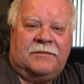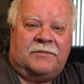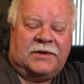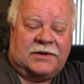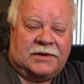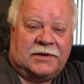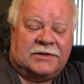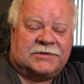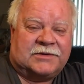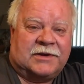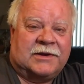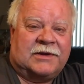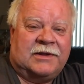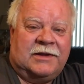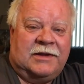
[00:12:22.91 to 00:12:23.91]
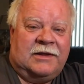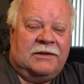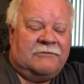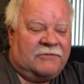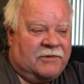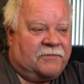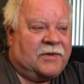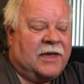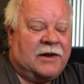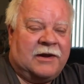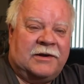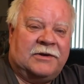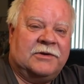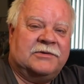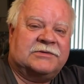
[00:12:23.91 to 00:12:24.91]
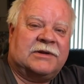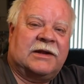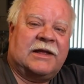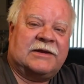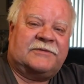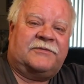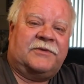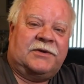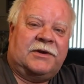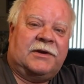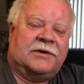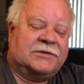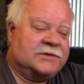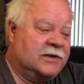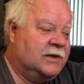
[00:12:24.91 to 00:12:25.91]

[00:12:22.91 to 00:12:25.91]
because, like, we paid our dues the last few years.